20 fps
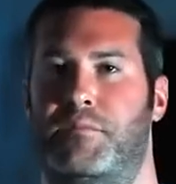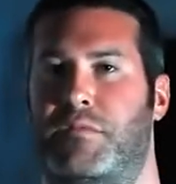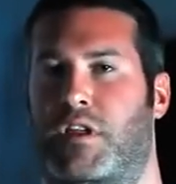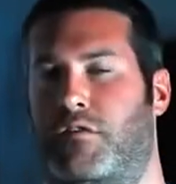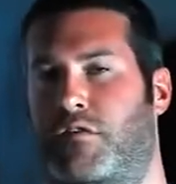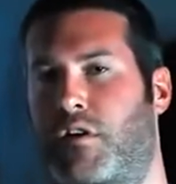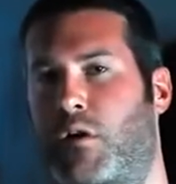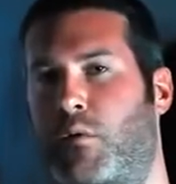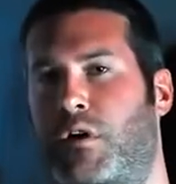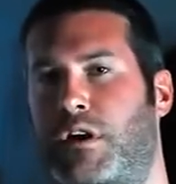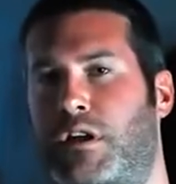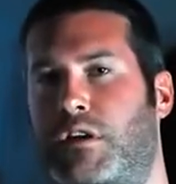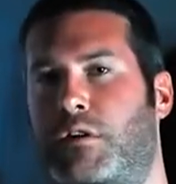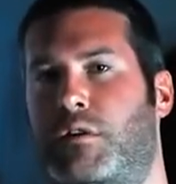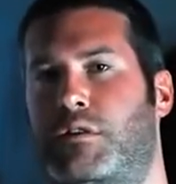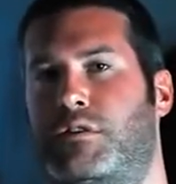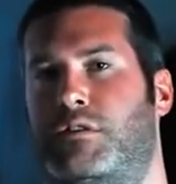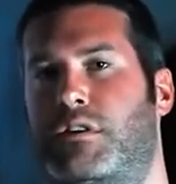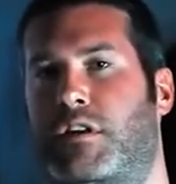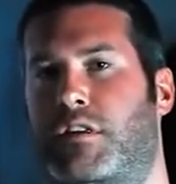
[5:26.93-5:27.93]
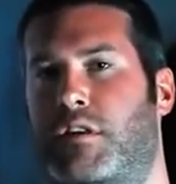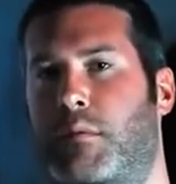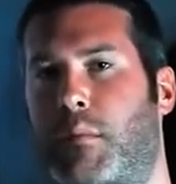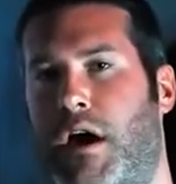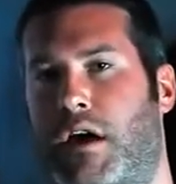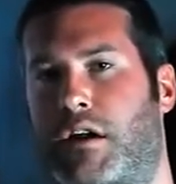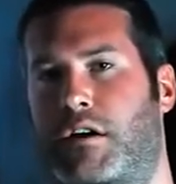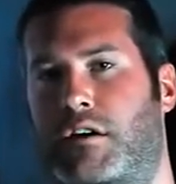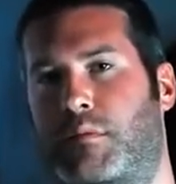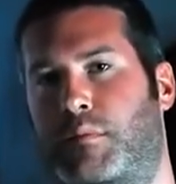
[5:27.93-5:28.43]
If I want to use it in the
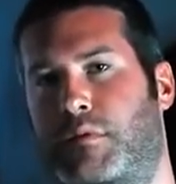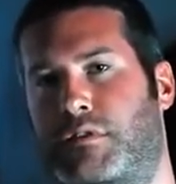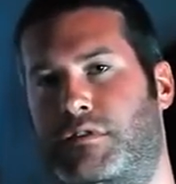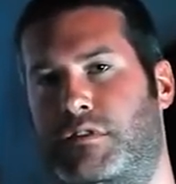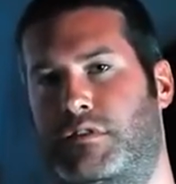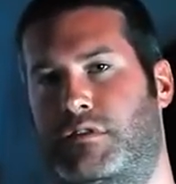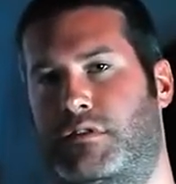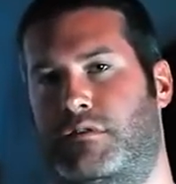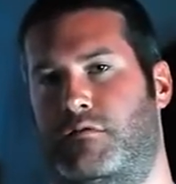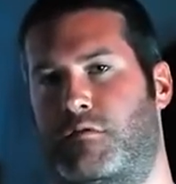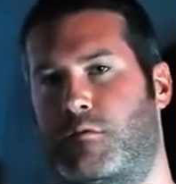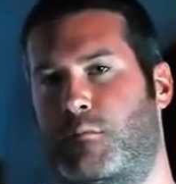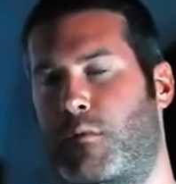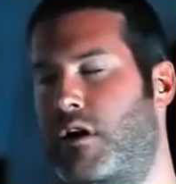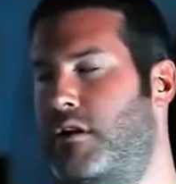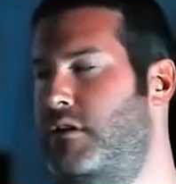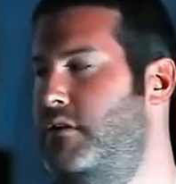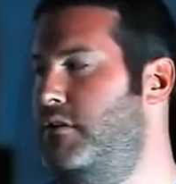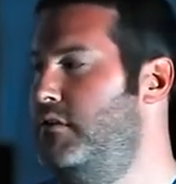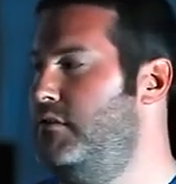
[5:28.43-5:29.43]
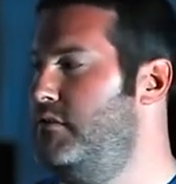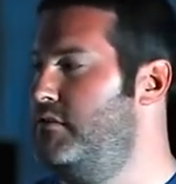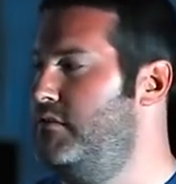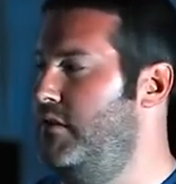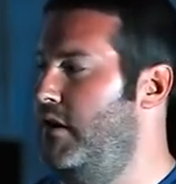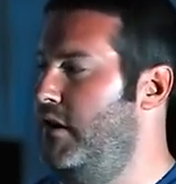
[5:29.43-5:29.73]
monitor position for monitors,